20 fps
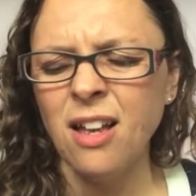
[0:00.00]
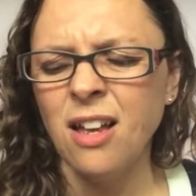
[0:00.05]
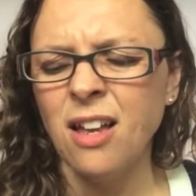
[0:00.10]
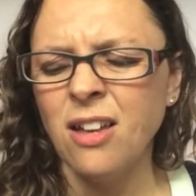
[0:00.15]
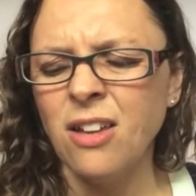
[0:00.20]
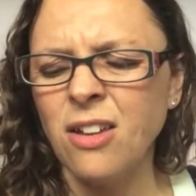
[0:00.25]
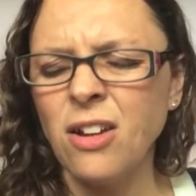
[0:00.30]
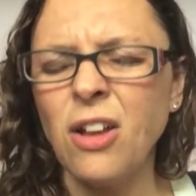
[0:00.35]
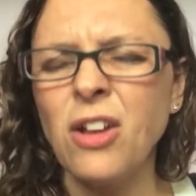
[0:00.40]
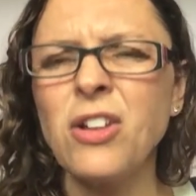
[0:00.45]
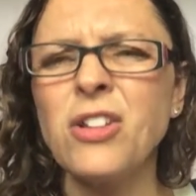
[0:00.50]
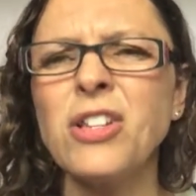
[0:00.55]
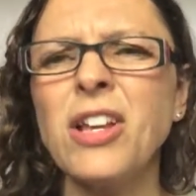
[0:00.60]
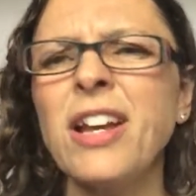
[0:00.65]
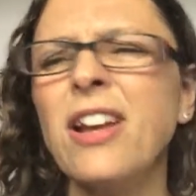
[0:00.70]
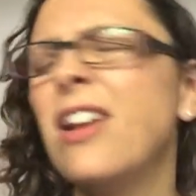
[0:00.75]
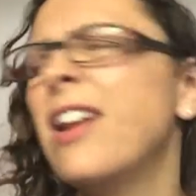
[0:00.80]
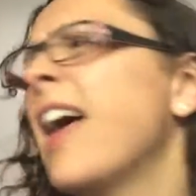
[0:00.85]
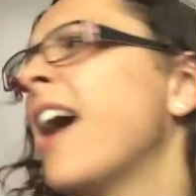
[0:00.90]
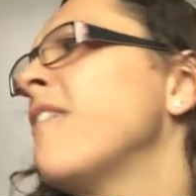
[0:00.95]
You know, because I
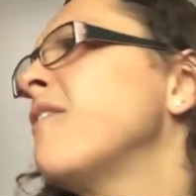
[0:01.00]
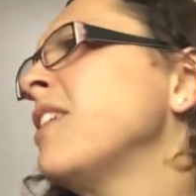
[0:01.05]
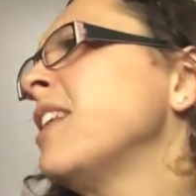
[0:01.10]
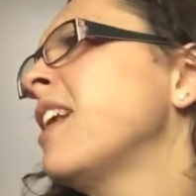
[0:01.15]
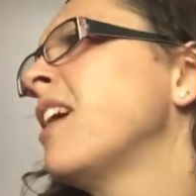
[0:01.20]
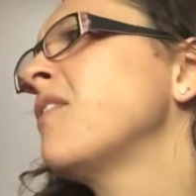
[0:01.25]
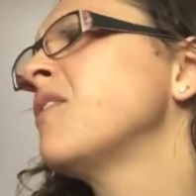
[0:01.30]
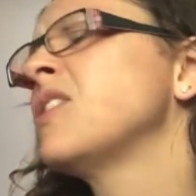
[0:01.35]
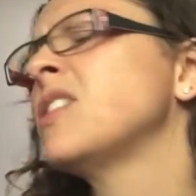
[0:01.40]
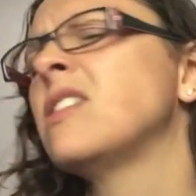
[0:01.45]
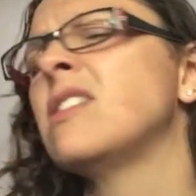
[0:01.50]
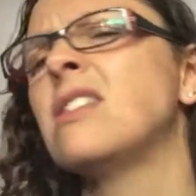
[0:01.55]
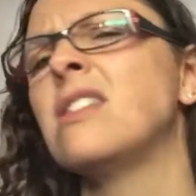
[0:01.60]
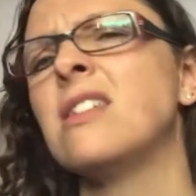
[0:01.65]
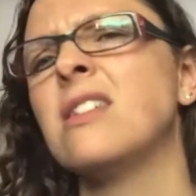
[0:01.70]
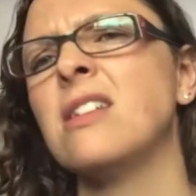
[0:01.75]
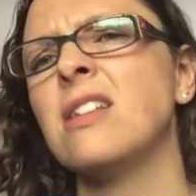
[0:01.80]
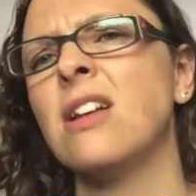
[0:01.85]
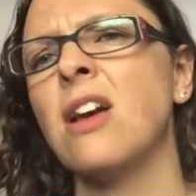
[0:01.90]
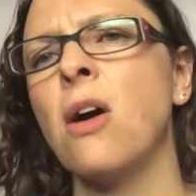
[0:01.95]
don't have enough
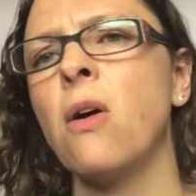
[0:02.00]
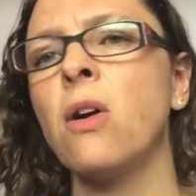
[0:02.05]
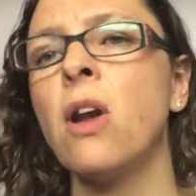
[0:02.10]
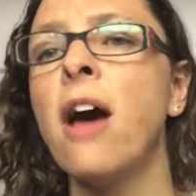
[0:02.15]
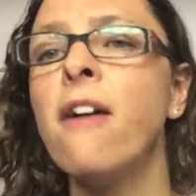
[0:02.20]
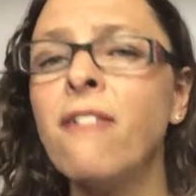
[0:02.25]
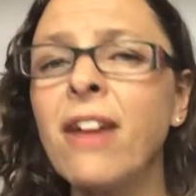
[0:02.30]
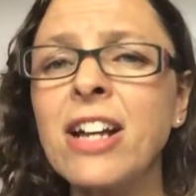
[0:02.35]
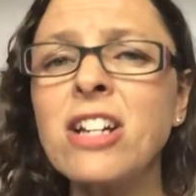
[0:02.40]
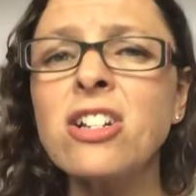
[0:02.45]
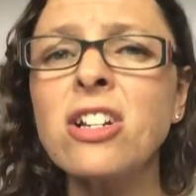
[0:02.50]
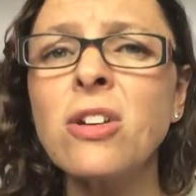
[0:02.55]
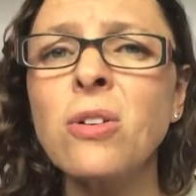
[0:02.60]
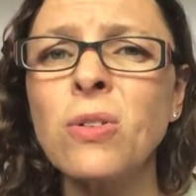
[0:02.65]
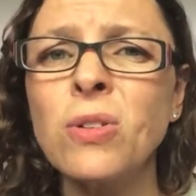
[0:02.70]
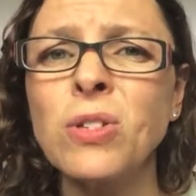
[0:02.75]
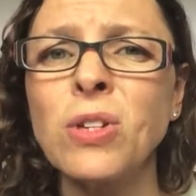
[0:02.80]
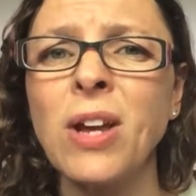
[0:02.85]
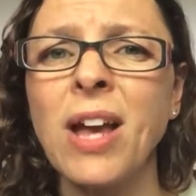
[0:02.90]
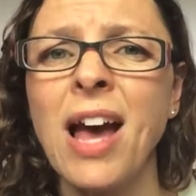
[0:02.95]
to go on. I've actually
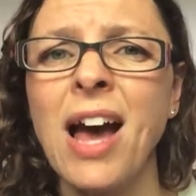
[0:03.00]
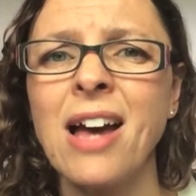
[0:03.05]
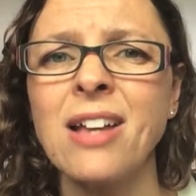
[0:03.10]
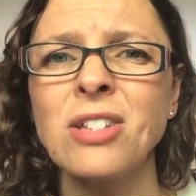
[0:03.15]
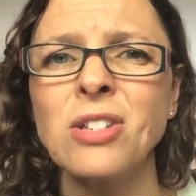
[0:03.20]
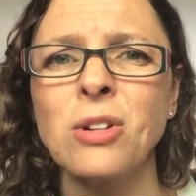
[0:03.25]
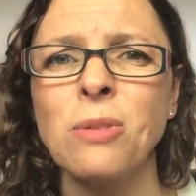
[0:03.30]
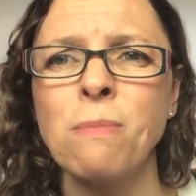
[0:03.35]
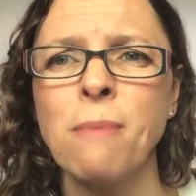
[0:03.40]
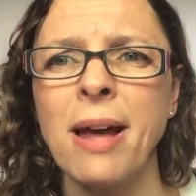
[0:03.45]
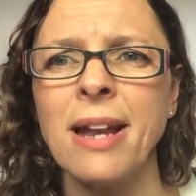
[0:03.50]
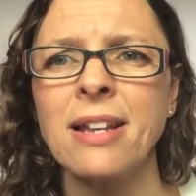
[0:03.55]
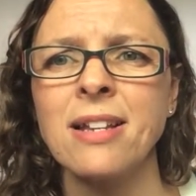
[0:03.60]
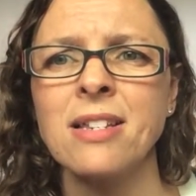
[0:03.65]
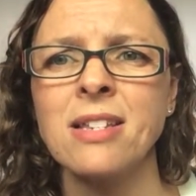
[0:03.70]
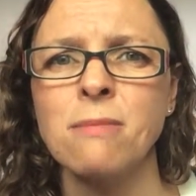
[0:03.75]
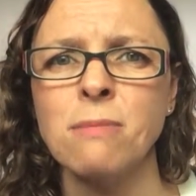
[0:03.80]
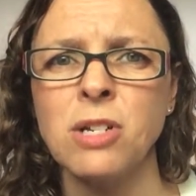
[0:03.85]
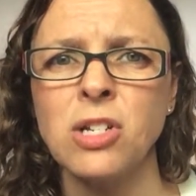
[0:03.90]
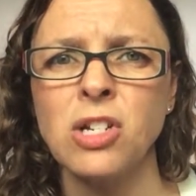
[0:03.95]
also cast on
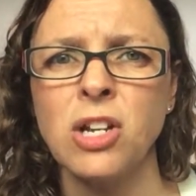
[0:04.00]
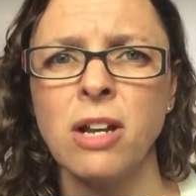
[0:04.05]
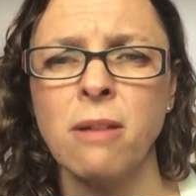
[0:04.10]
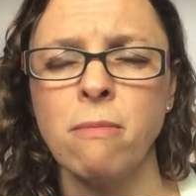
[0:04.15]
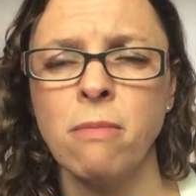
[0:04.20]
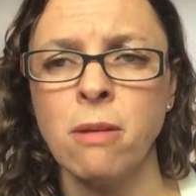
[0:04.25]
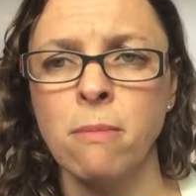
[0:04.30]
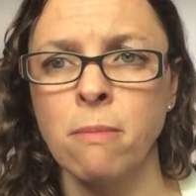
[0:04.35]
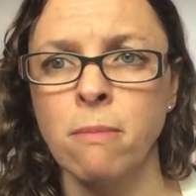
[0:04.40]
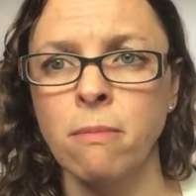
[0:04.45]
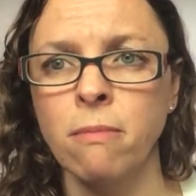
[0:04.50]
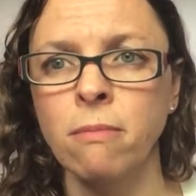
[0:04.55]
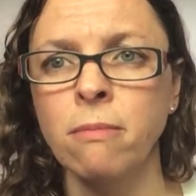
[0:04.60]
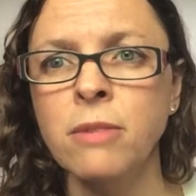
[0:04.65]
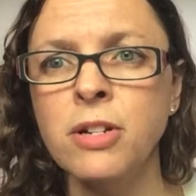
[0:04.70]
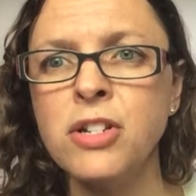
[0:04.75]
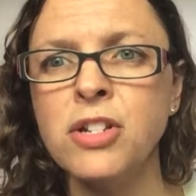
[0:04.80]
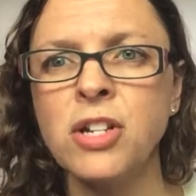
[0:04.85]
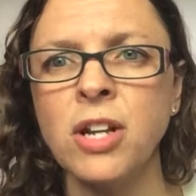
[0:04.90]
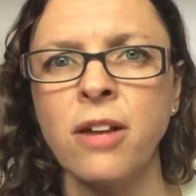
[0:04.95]
Maddox the
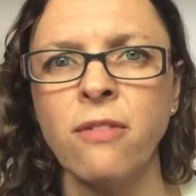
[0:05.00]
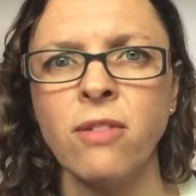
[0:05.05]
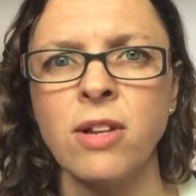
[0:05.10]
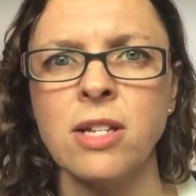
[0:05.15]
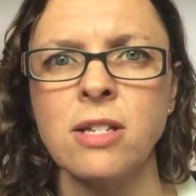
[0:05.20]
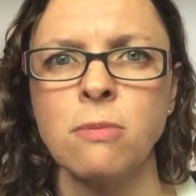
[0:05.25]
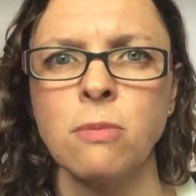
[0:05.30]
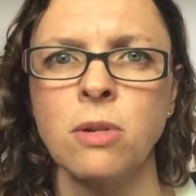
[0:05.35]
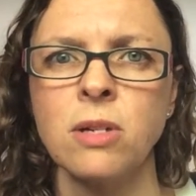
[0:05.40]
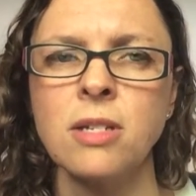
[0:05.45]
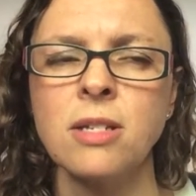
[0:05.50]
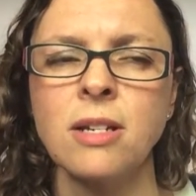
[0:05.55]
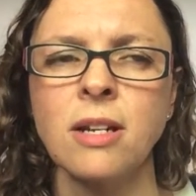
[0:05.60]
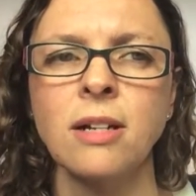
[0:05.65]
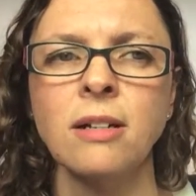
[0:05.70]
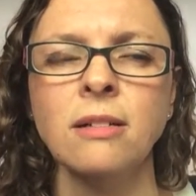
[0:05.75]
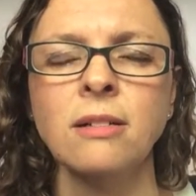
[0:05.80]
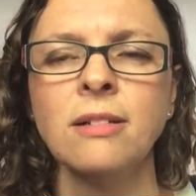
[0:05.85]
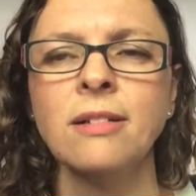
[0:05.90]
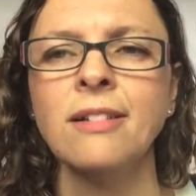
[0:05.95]
mischievous
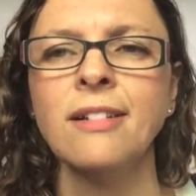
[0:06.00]
monster.